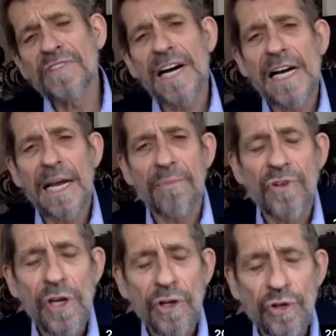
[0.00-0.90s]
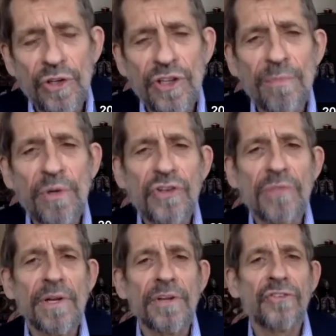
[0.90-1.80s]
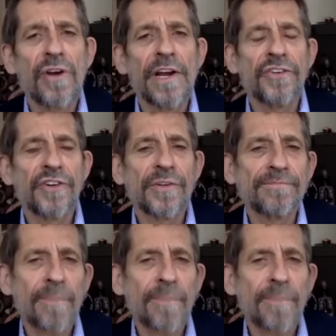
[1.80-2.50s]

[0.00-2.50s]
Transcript: times during the Bush administration